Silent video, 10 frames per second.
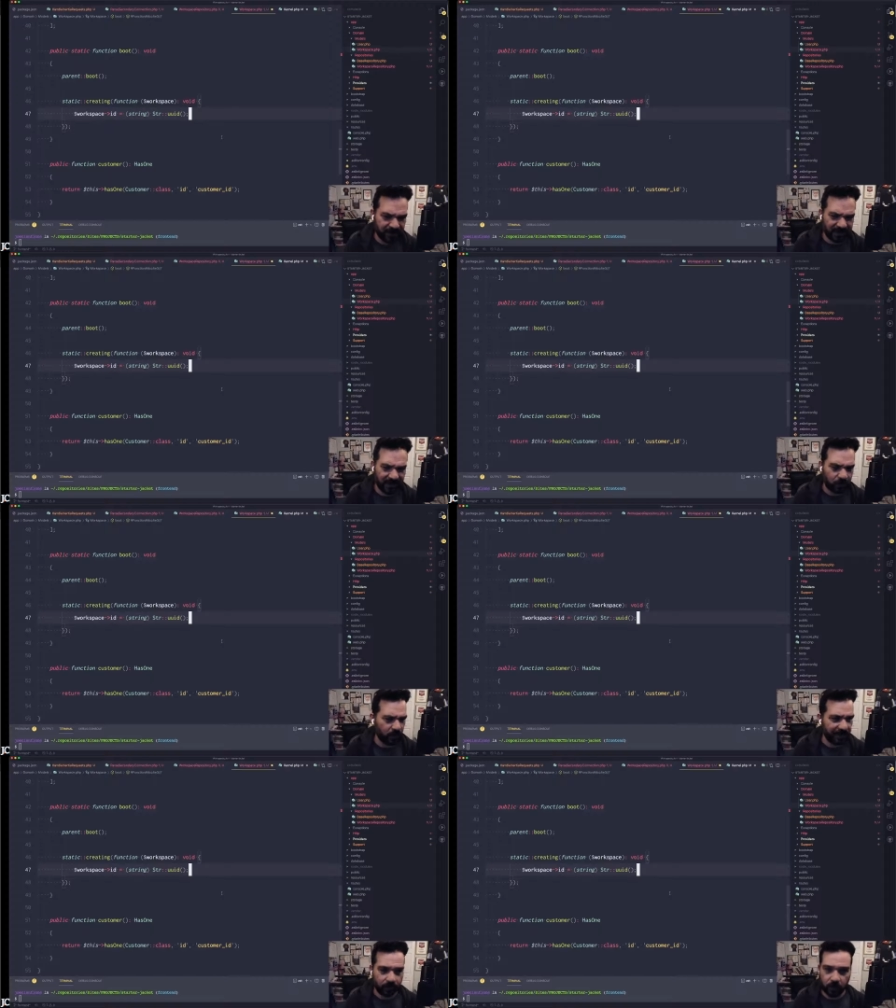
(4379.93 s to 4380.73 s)
to like
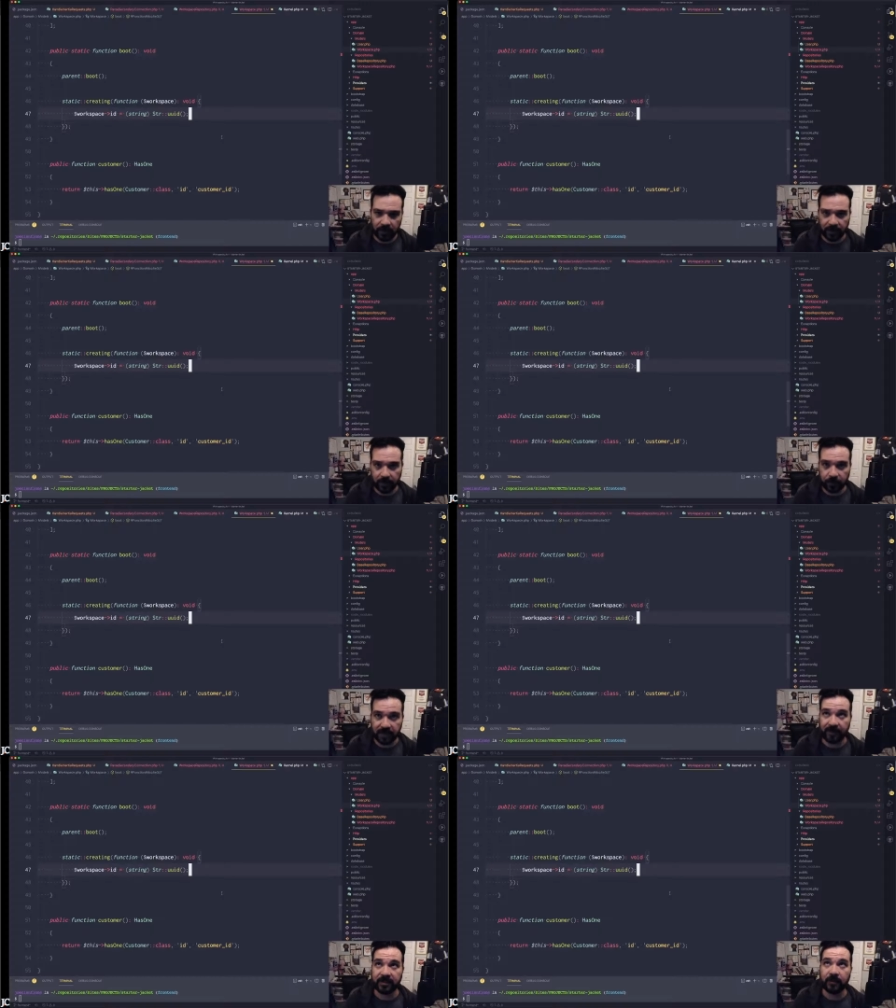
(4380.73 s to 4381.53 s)
whatever one of the other
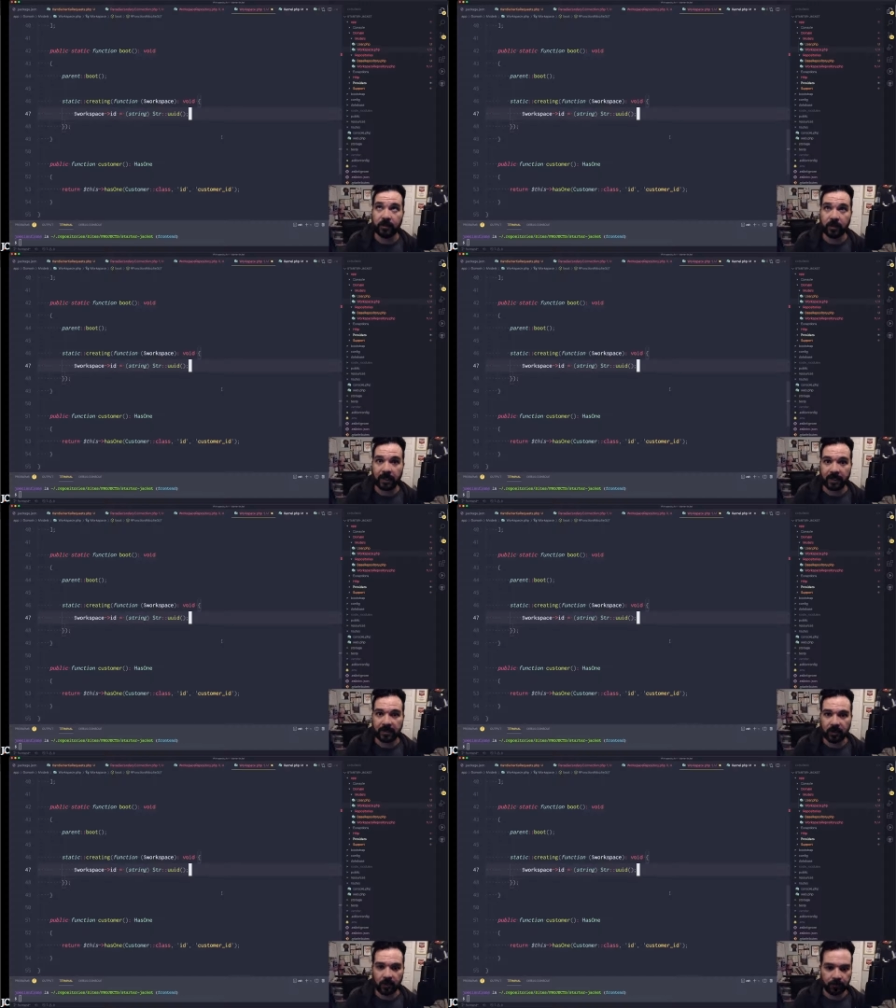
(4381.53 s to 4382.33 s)
types of UUIDs
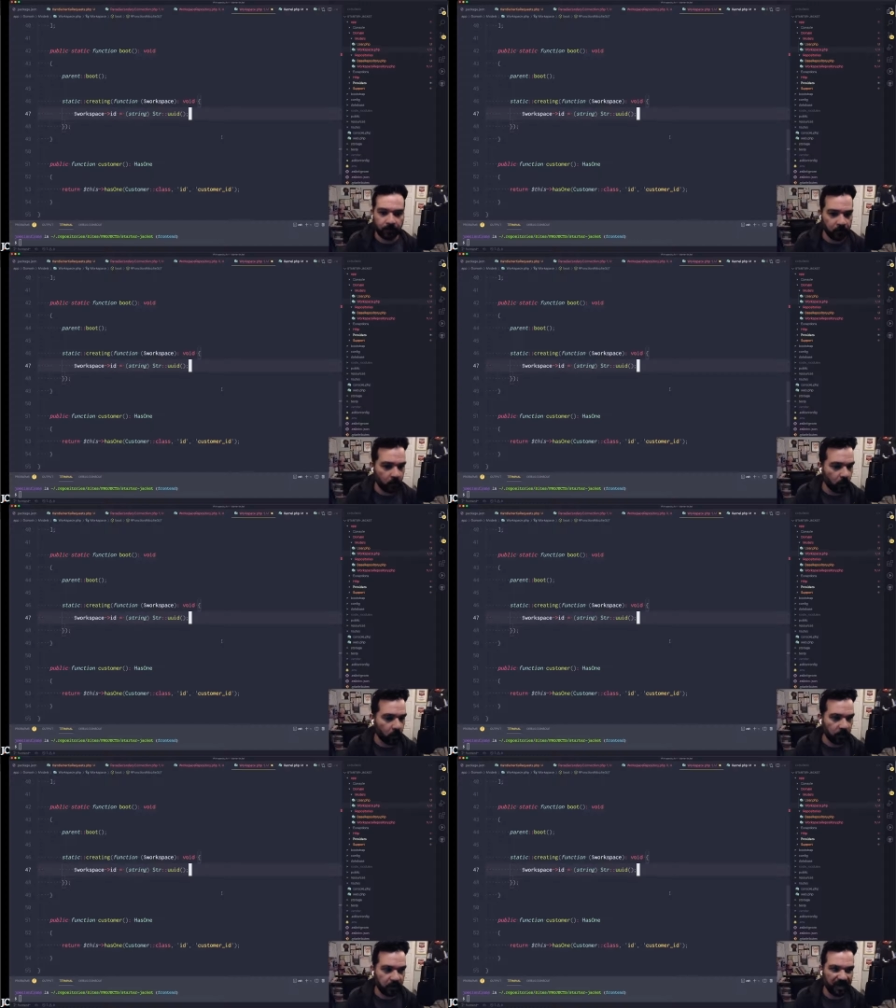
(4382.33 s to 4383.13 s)
are,
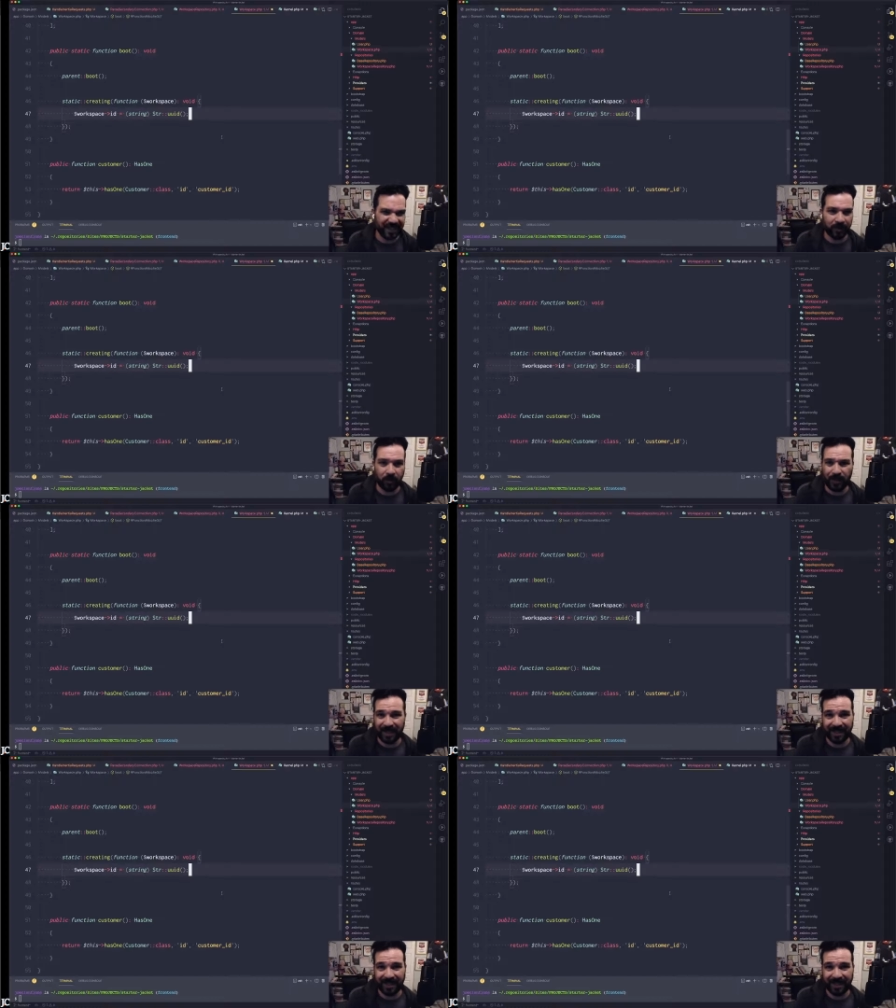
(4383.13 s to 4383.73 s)
or you need to append a